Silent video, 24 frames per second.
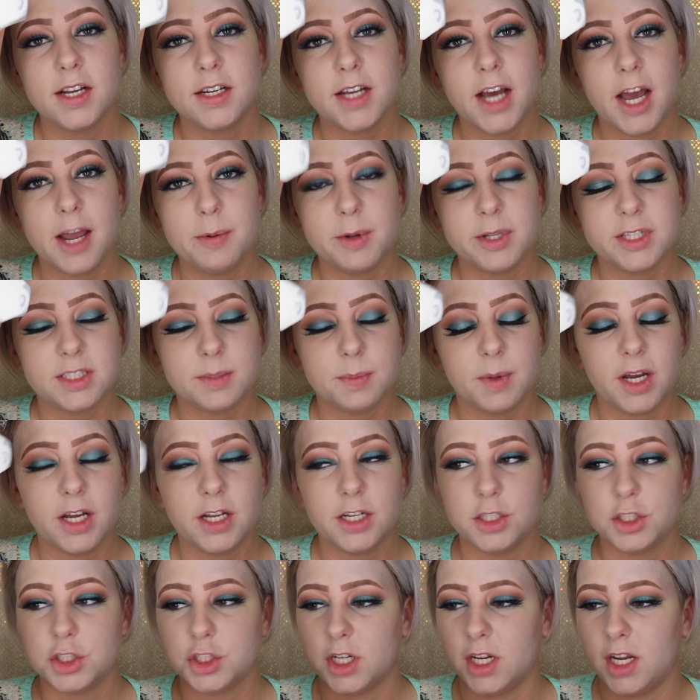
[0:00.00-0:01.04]
diamond
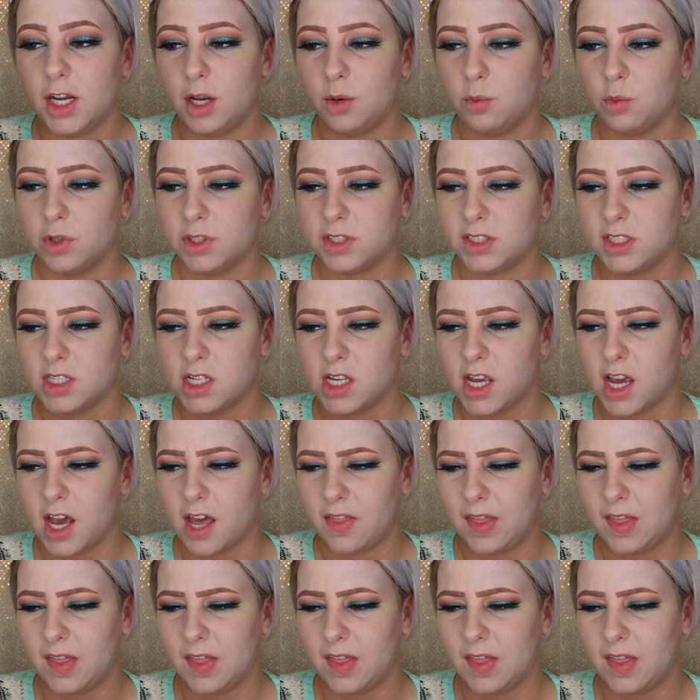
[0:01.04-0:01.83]
sponge and we'll see.